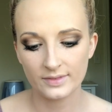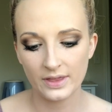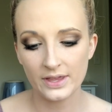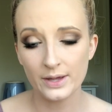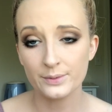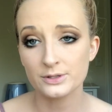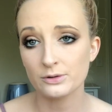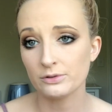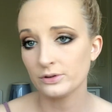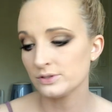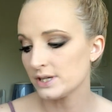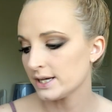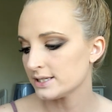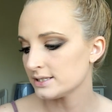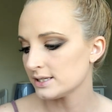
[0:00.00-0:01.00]
think it was a Real
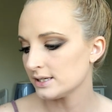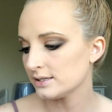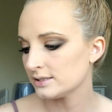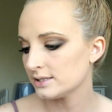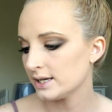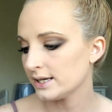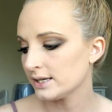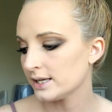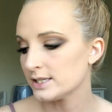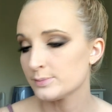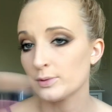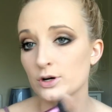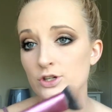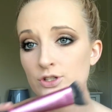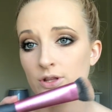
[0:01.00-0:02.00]
Techniques
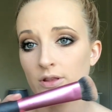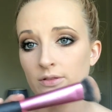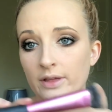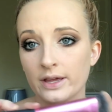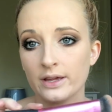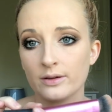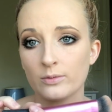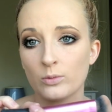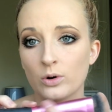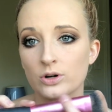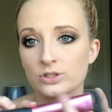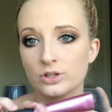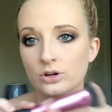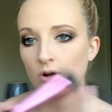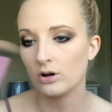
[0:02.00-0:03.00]
brush. The like
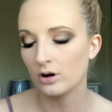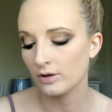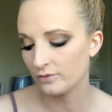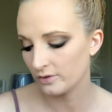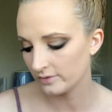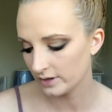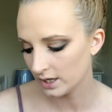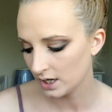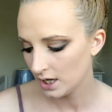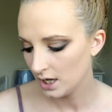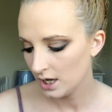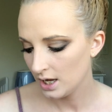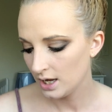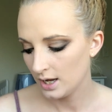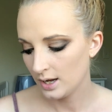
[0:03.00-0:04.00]
words are gone off of it,
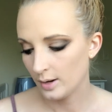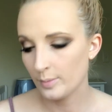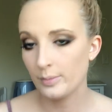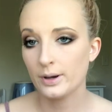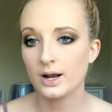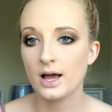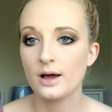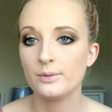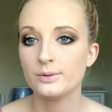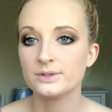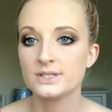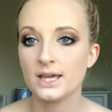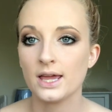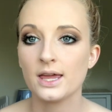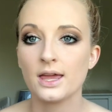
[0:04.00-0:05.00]
but I will
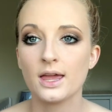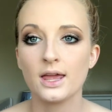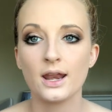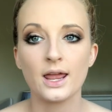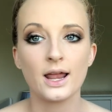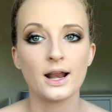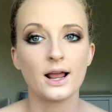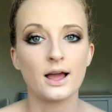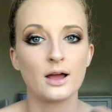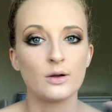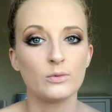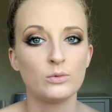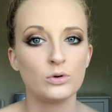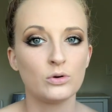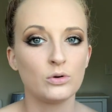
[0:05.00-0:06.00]
take it and
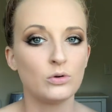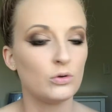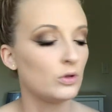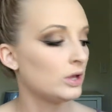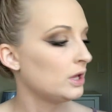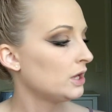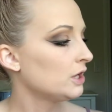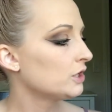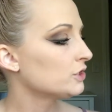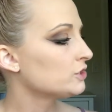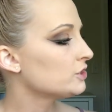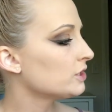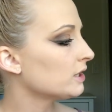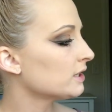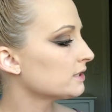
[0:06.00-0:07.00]
I will
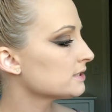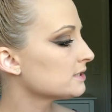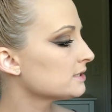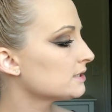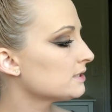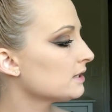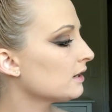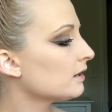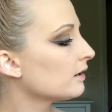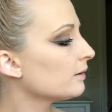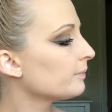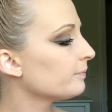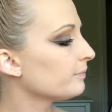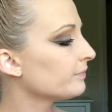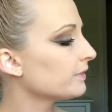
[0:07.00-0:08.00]
just
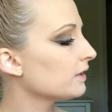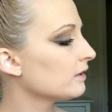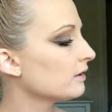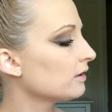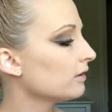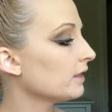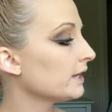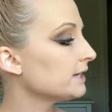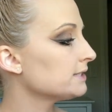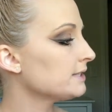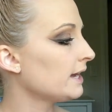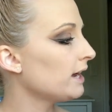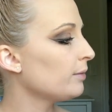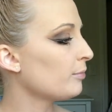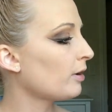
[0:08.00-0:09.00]
like
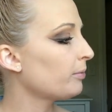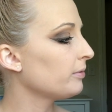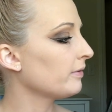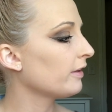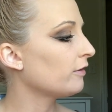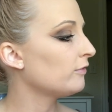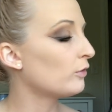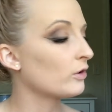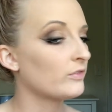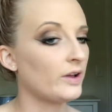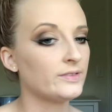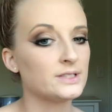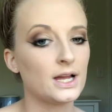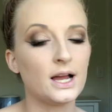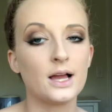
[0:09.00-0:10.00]
tap probably like 4 or
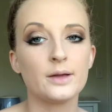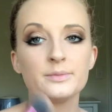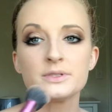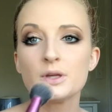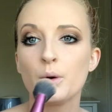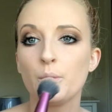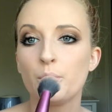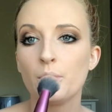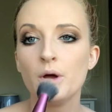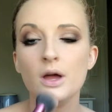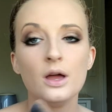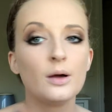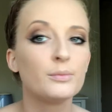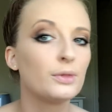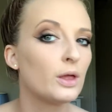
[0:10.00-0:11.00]
5 times,
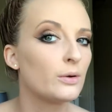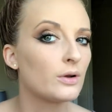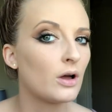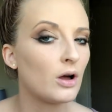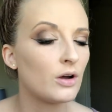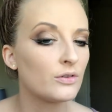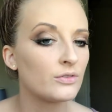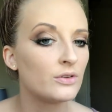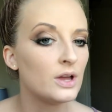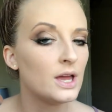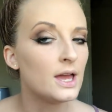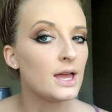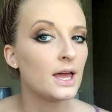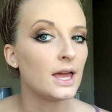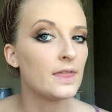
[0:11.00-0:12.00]
blow it off.
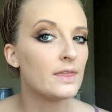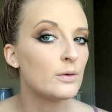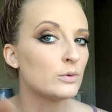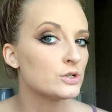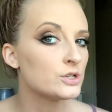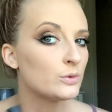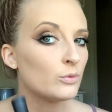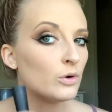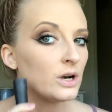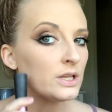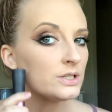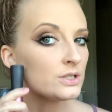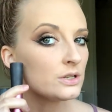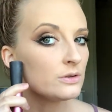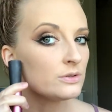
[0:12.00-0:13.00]
And then what you want
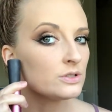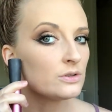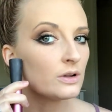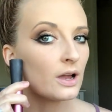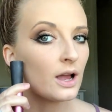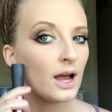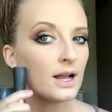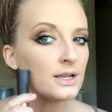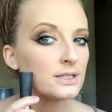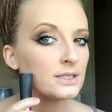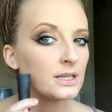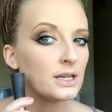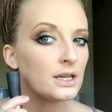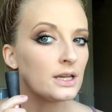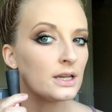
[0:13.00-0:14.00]
to do is, you can kind of
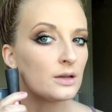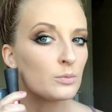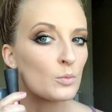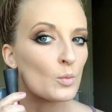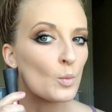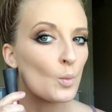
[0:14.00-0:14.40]
see